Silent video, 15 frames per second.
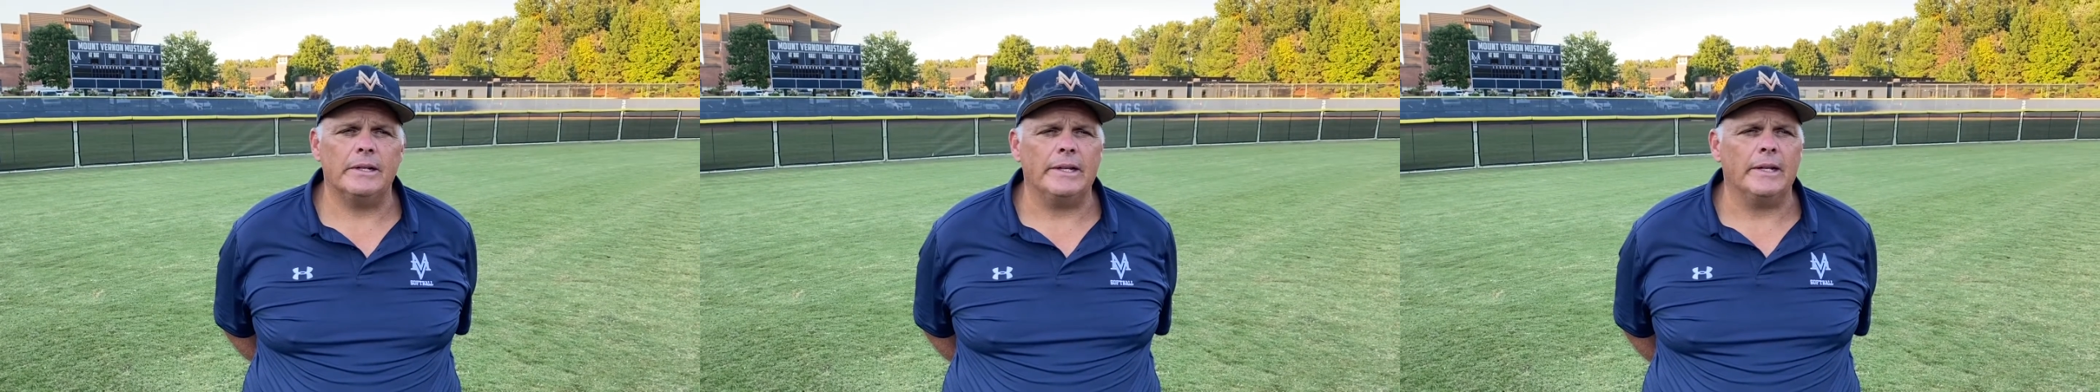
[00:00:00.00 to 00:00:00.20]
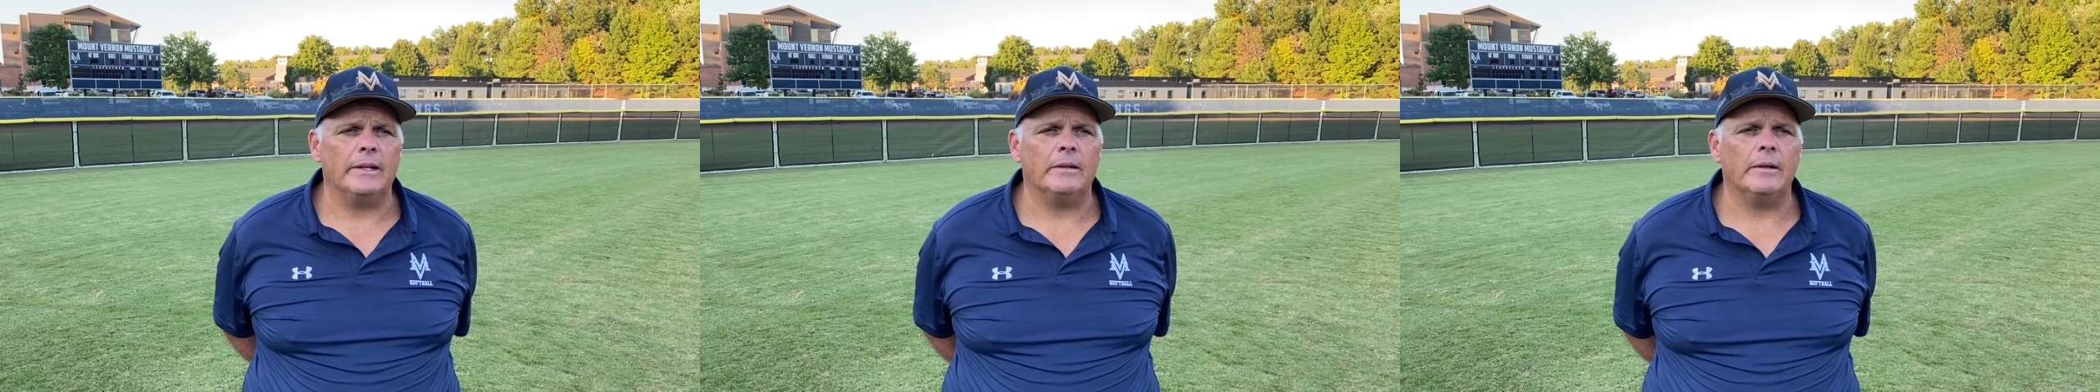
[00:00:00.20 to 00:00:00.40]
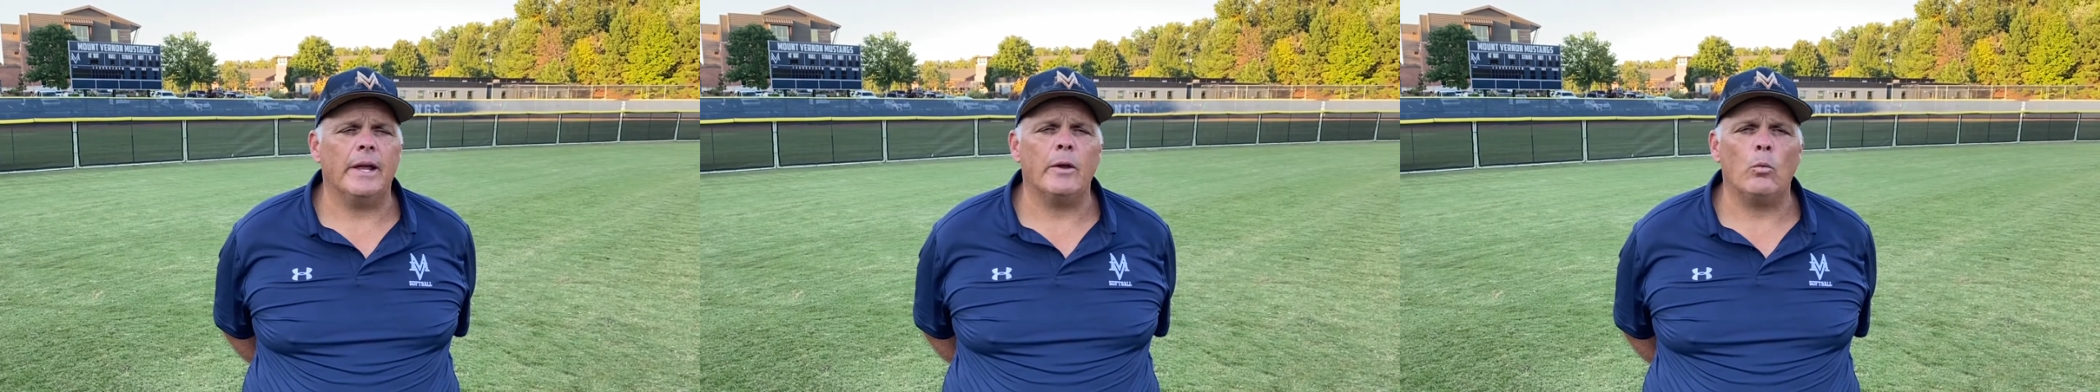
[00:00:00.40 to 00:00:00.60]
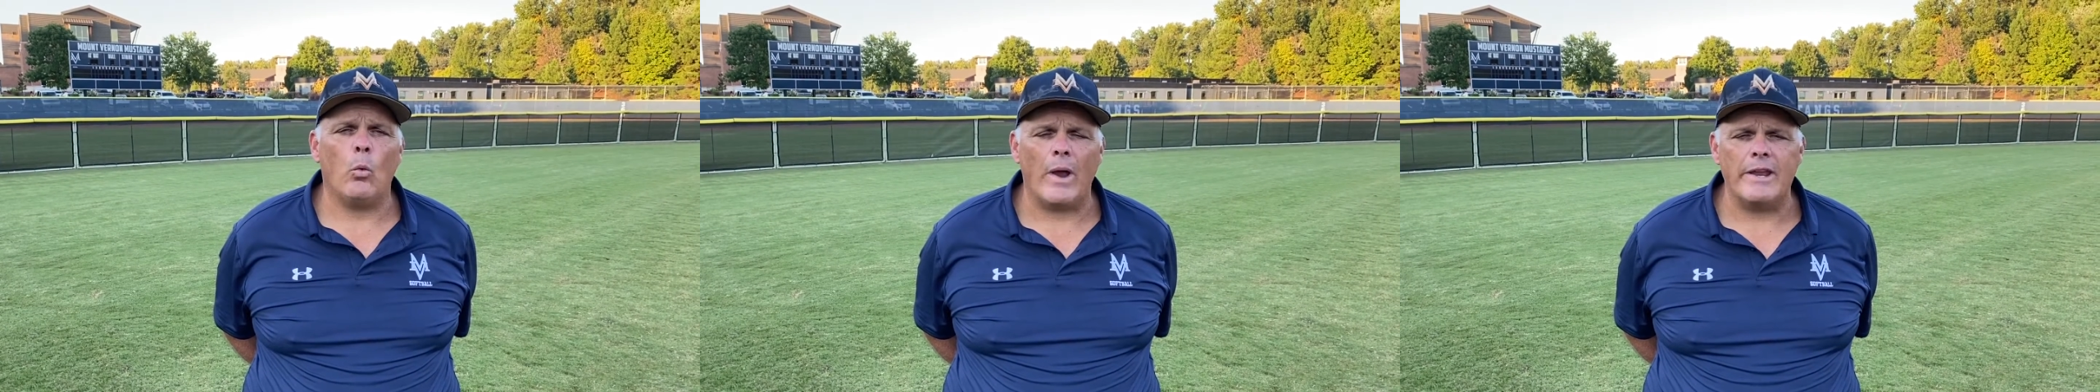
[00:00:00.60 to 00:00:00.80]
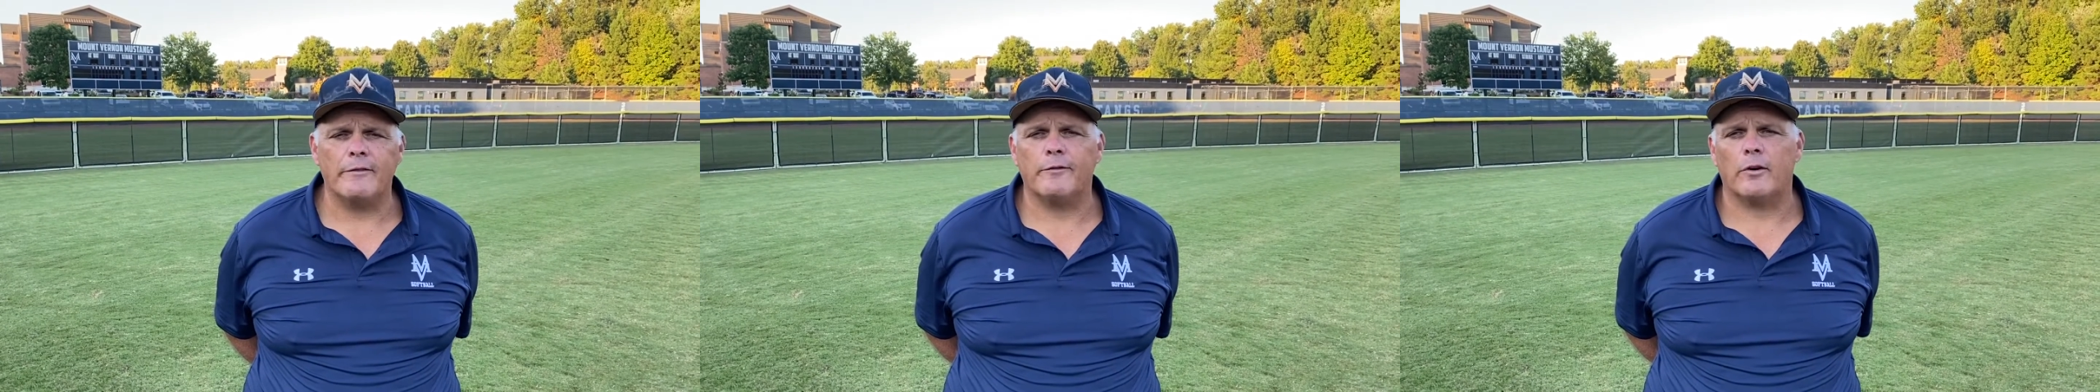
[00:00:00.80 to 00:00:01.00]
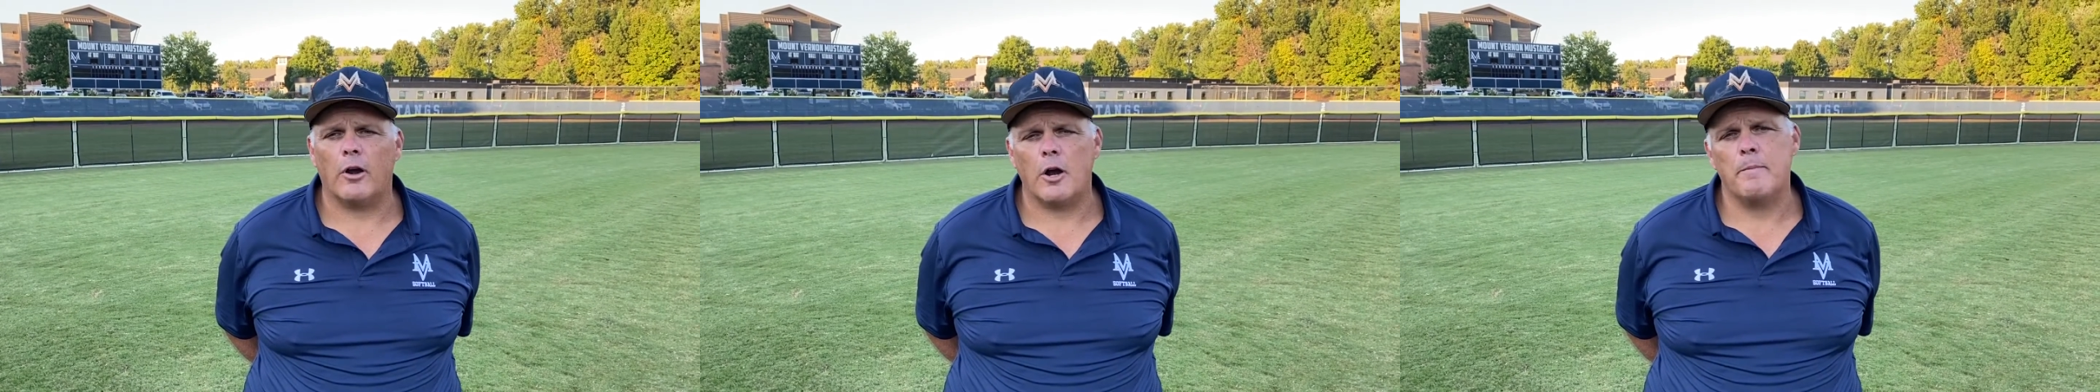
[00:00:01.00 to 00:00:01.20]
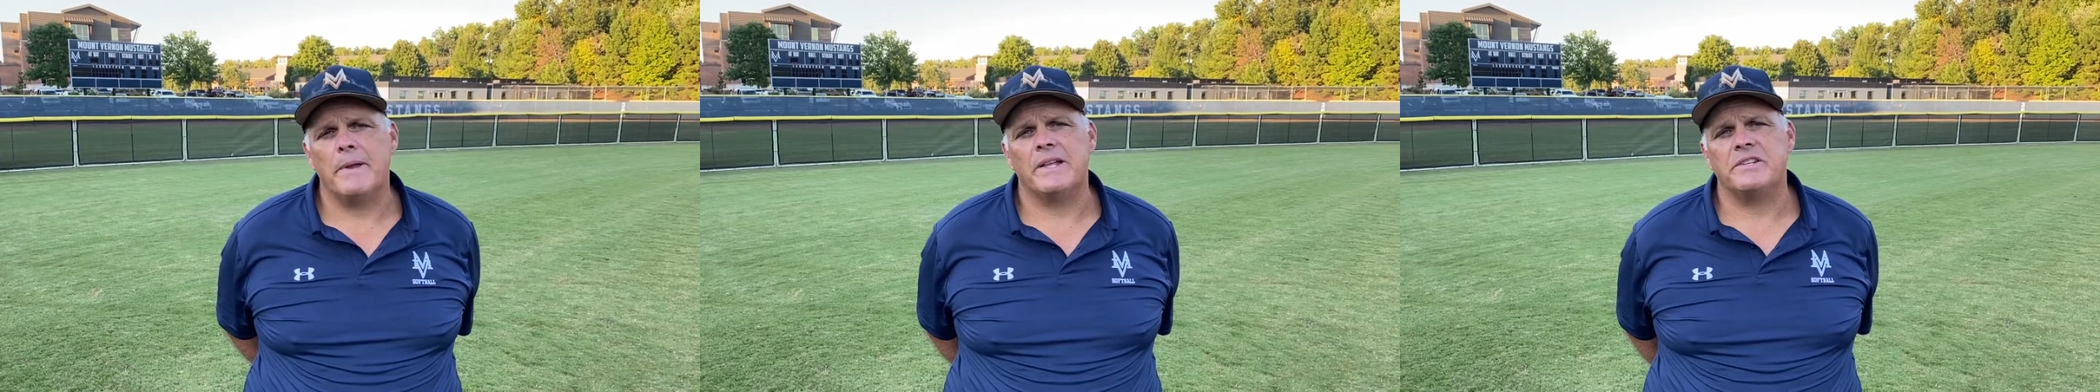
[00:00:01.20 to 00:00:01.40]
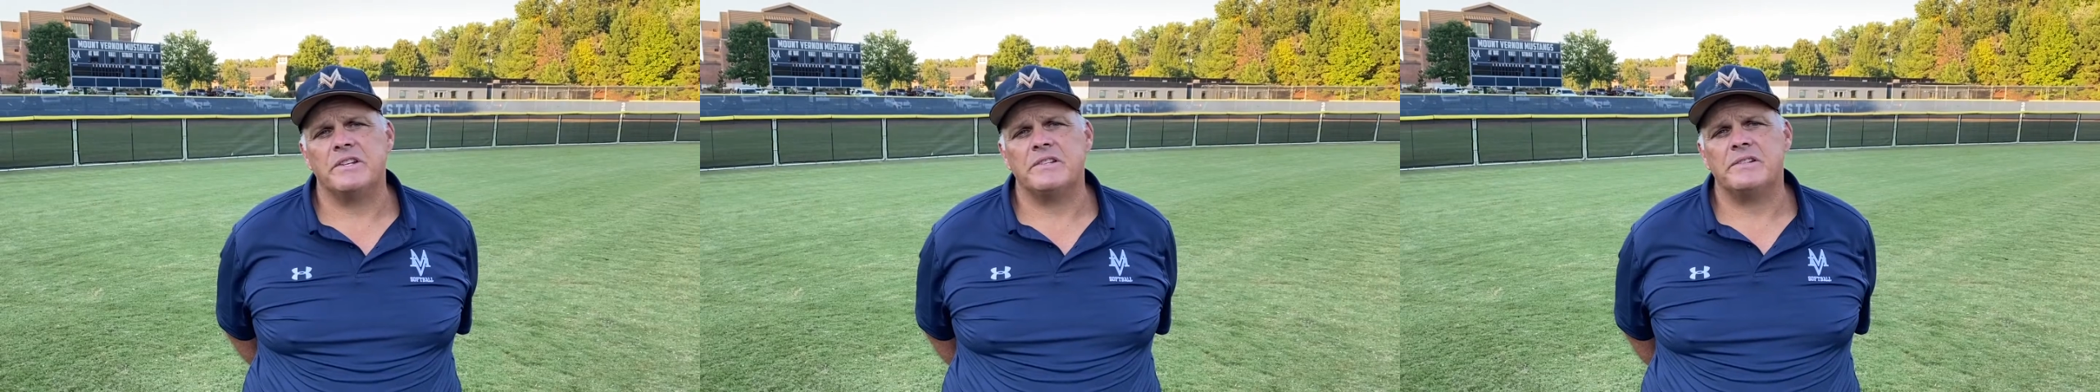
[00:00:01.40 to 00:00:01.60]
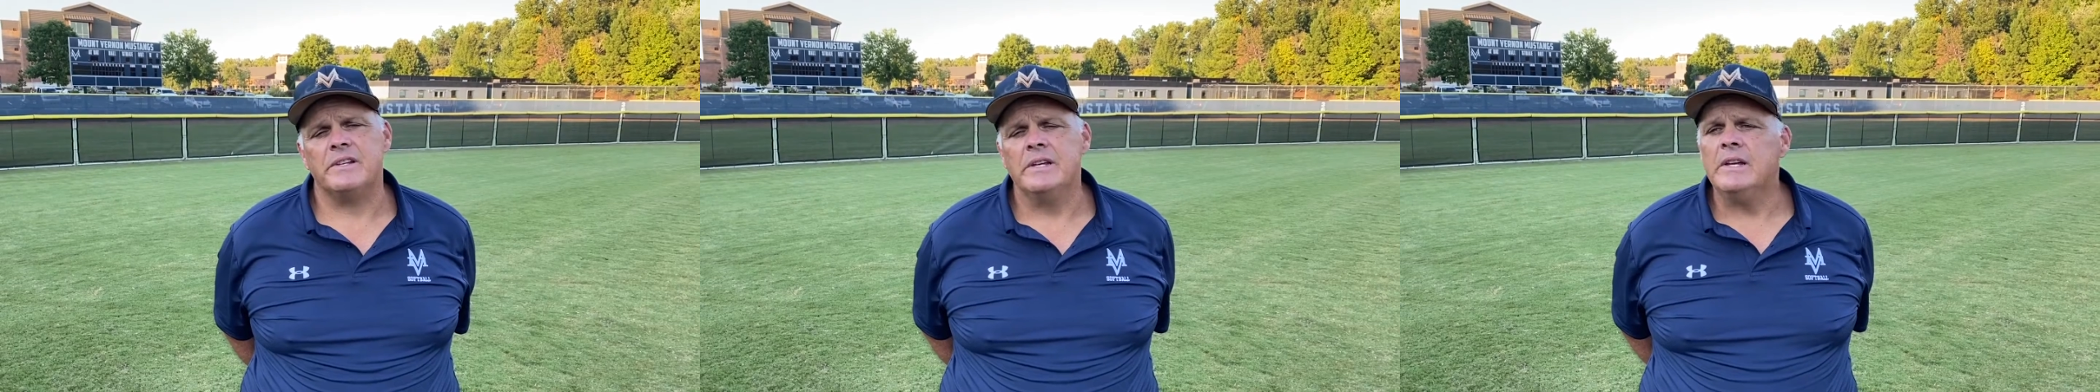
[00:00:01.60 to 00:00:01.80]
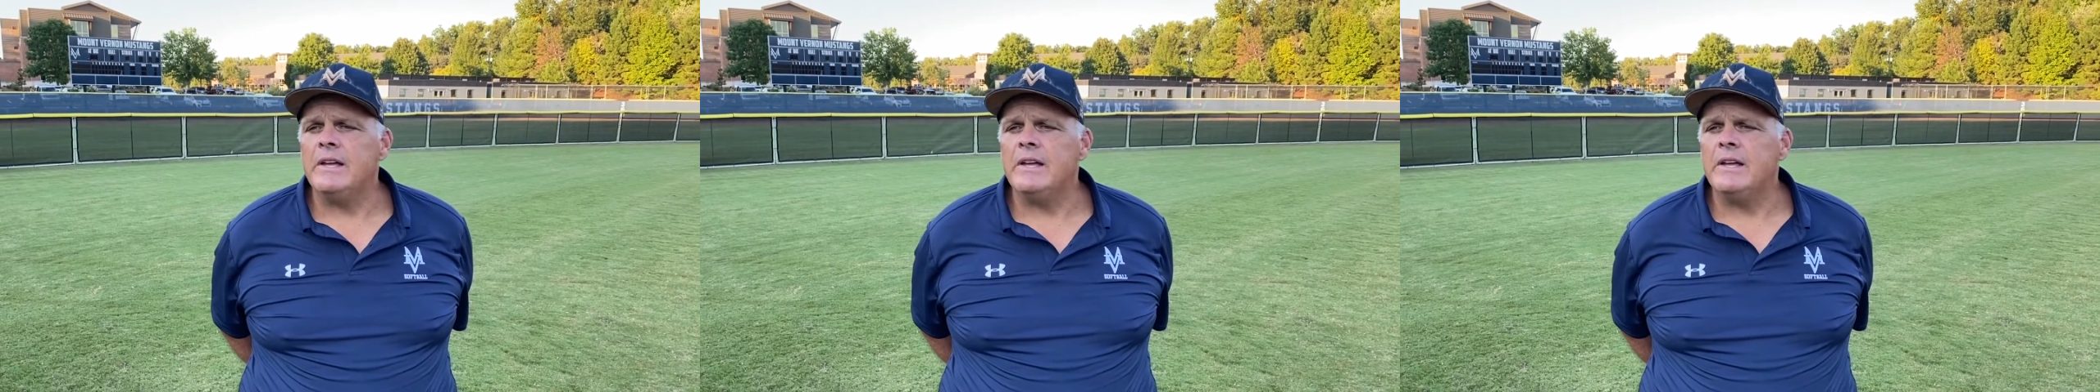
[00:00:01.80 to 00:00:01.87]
and wait for our pitches.